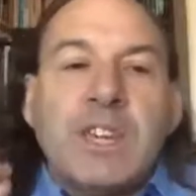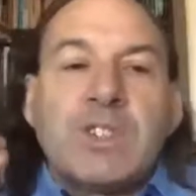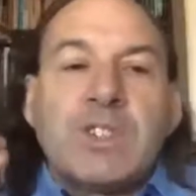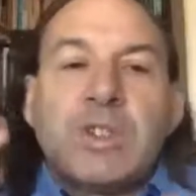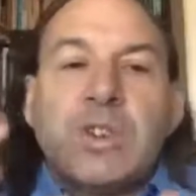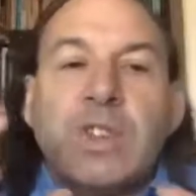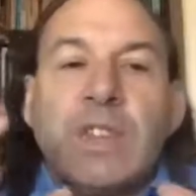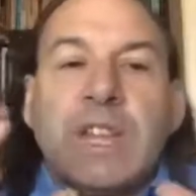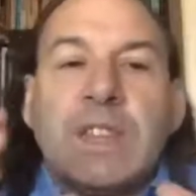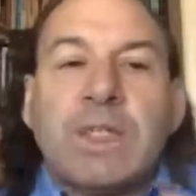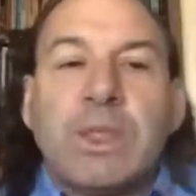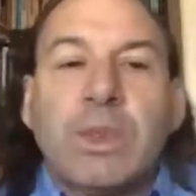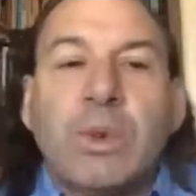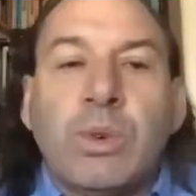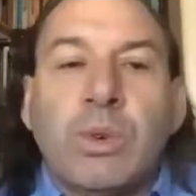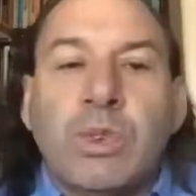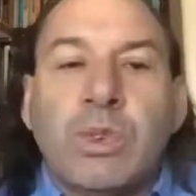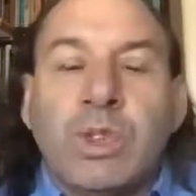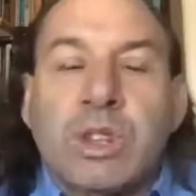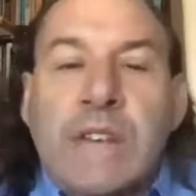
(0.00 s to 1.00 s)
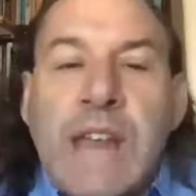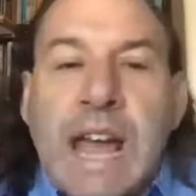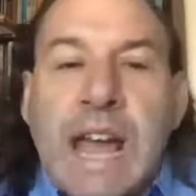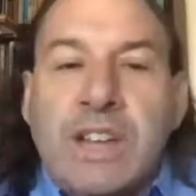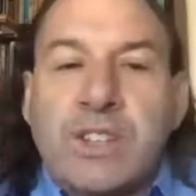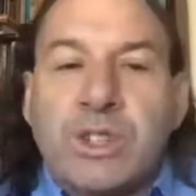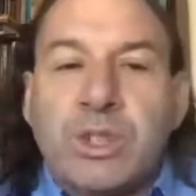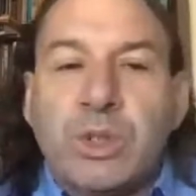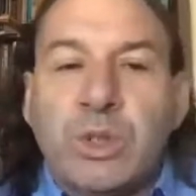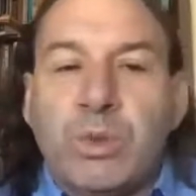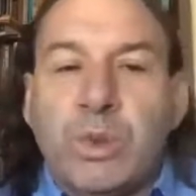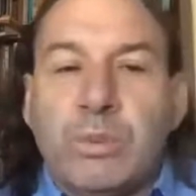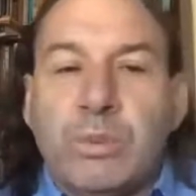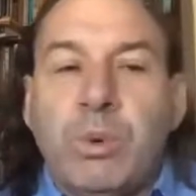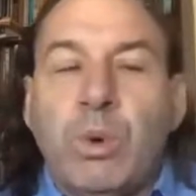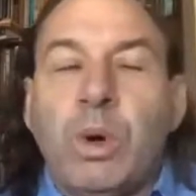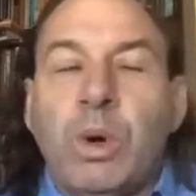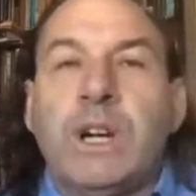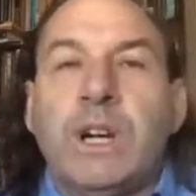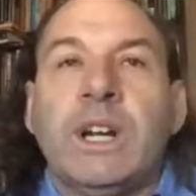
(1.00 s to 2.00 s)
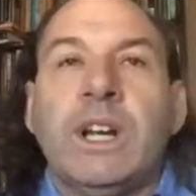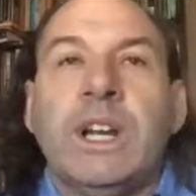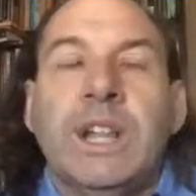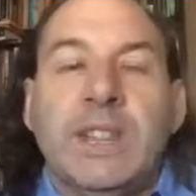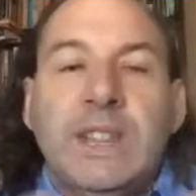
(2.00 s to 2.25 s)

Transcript: sure that the national report